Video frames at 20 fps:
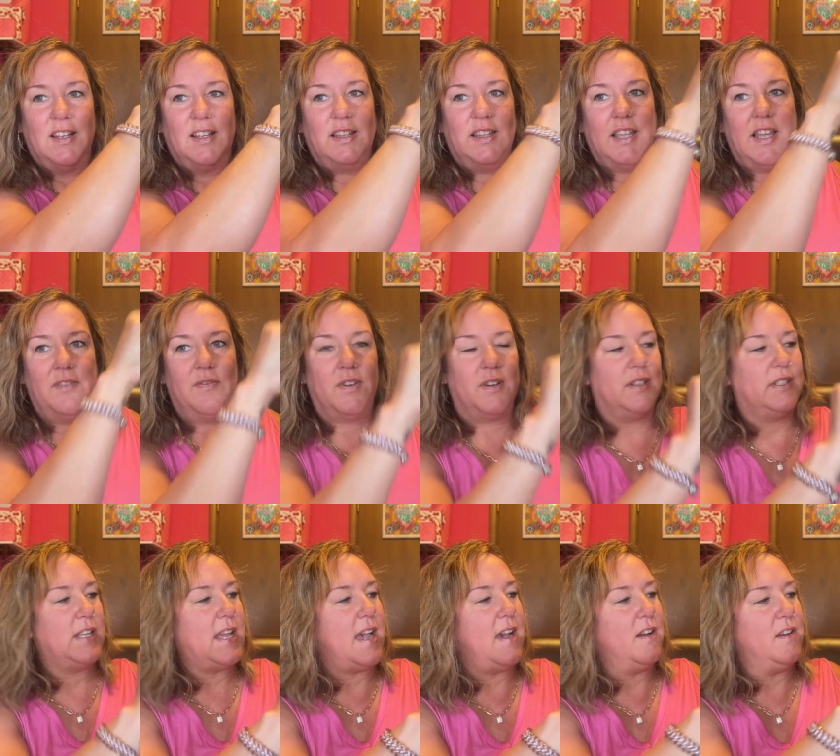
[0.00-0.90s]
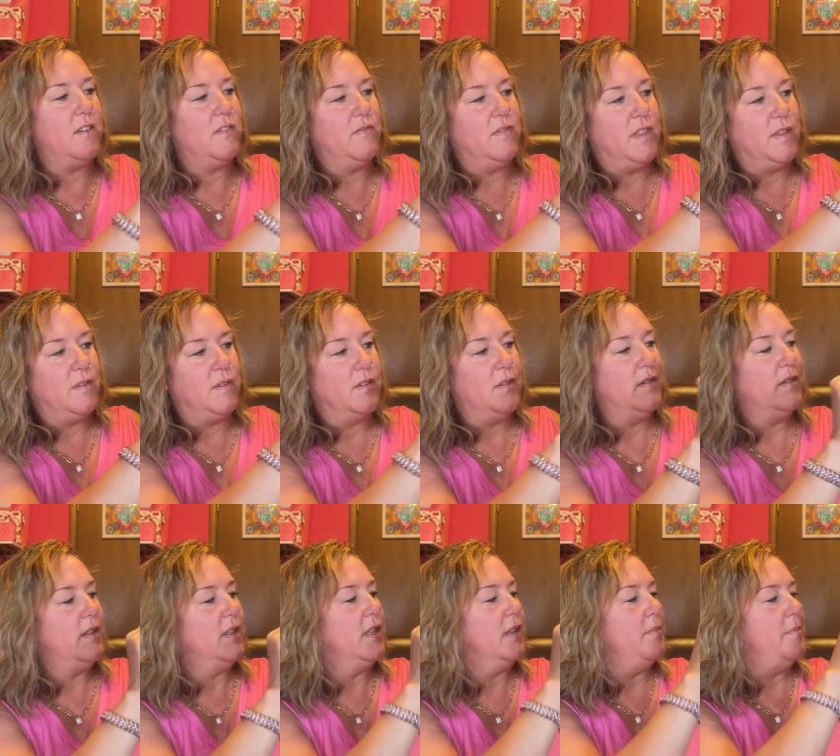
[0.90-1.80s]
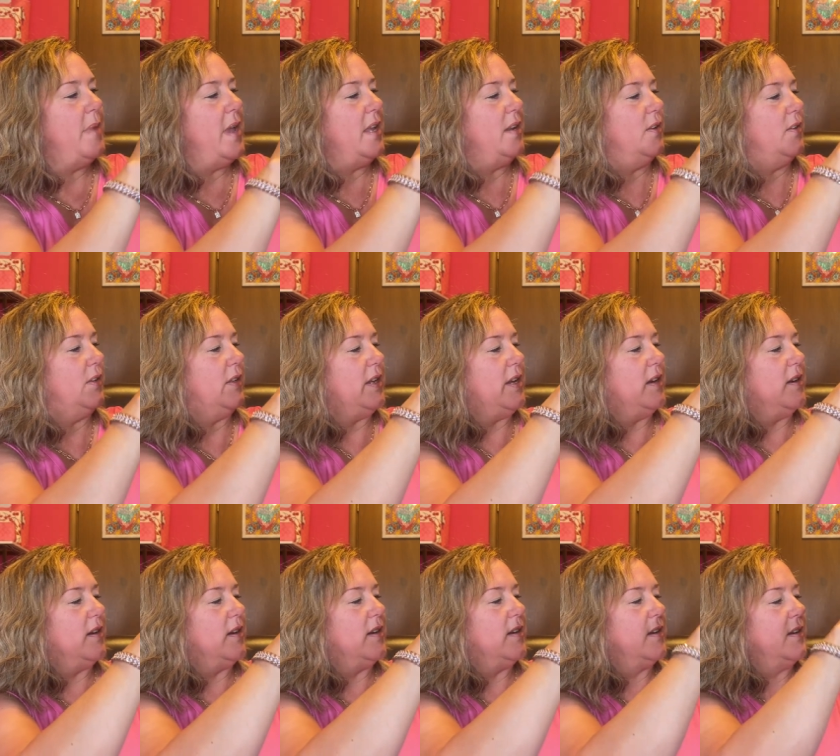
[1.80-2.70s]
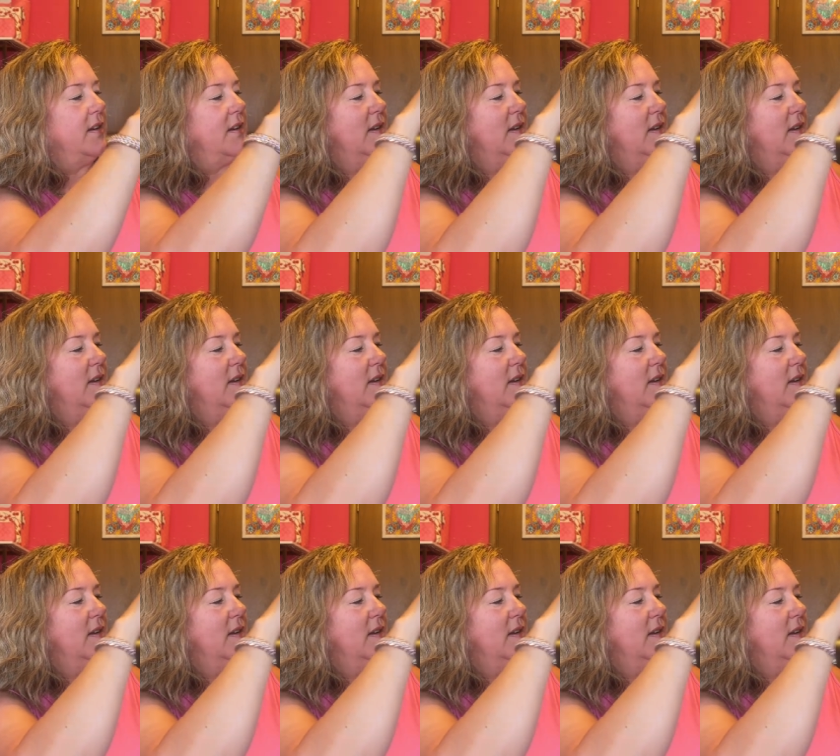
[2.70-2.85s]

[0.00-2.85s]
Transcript: levers out of the, the metal here.